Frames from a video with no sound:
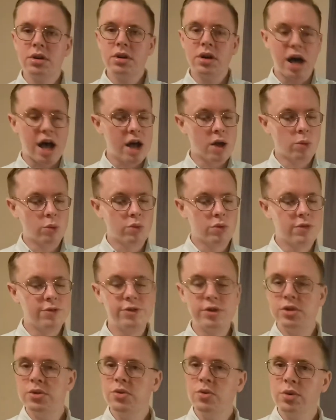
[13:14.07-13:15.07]
I'll
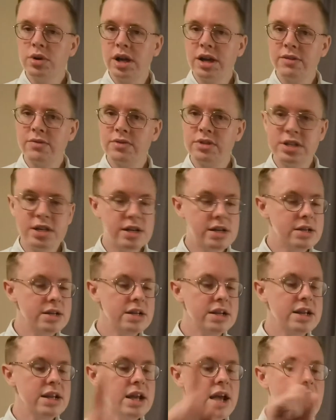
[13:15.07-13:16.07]
review what I've done
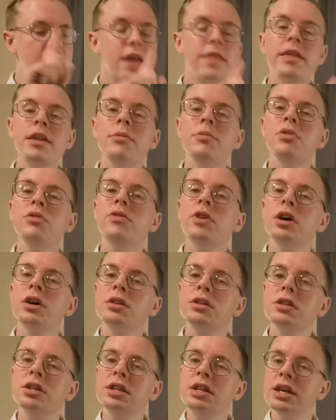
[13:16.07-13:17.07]
and then move on to
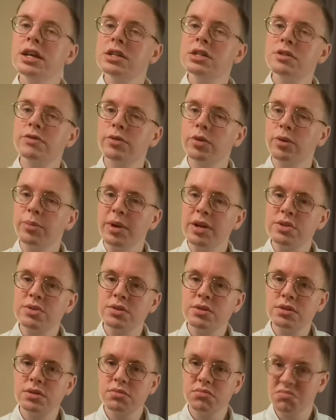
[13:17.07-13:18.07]
the next 4
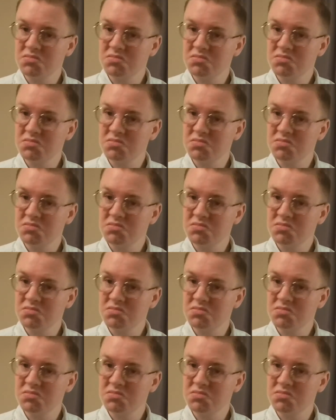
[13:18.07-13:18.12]
measures.